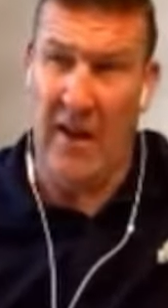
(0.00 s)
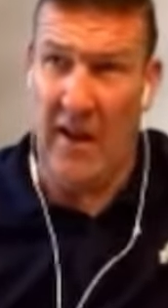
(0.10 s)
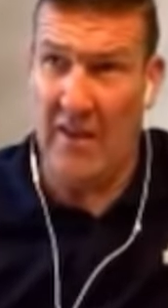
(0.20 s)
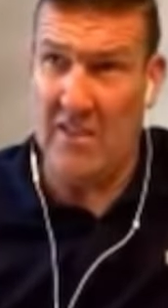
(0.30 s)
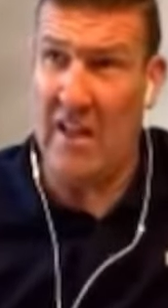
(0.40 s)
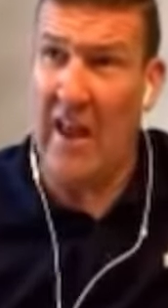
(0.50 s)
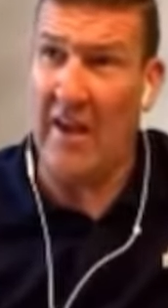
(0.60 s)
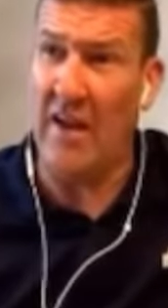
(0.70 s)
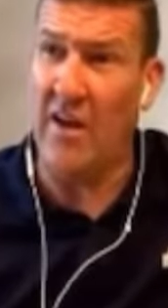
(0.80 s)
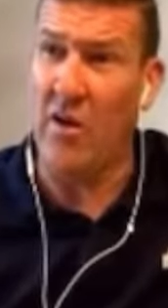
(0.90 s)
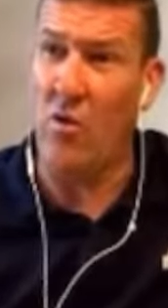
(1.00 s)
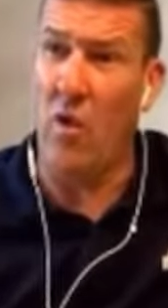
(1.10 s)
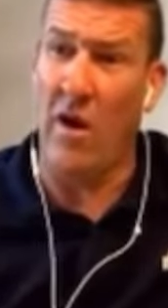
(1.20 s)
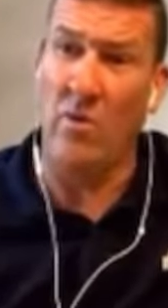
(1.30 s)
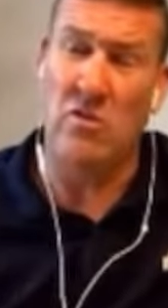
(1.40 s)
and it's like he knew
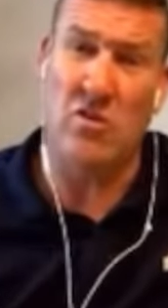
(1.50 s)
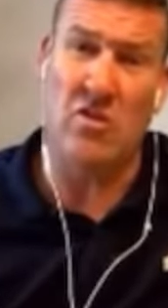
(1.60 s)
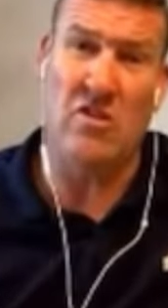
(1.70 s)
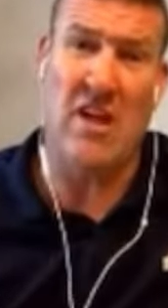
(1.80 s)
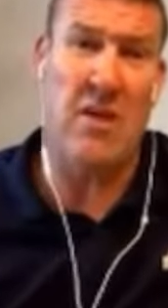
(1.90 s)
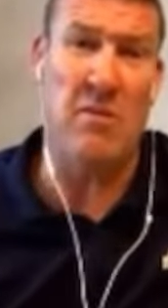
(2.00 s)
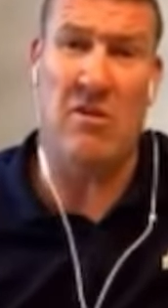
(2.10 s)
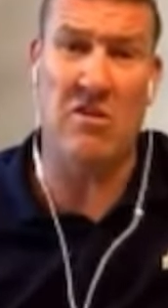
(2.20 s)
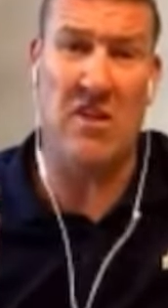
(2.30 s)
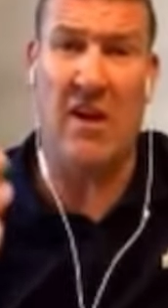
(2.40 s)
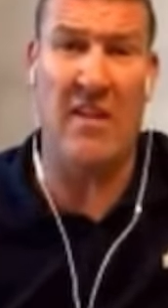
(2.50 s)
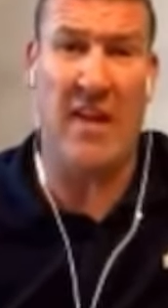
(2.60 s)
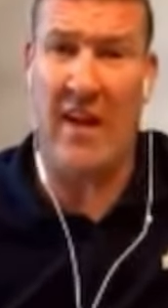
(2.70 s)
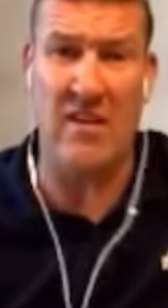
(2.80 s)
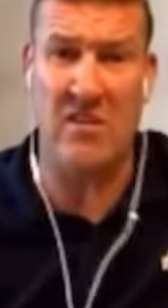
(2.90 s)
what he was going to say because he had
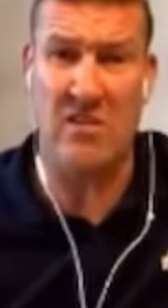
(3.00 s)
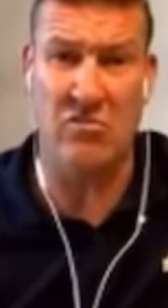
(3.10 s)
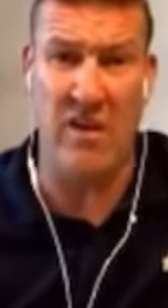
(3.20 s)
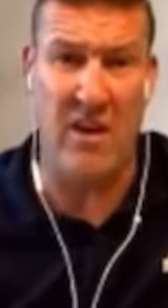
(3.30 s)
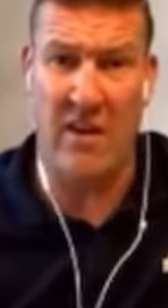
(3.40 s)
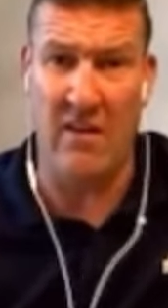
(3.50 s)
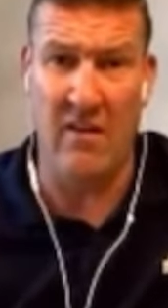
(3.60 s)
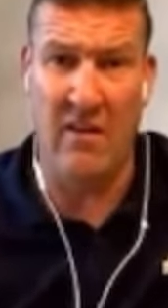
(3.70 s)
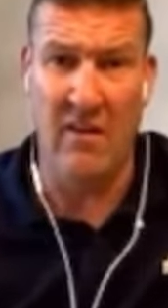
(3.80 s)
the answers ready.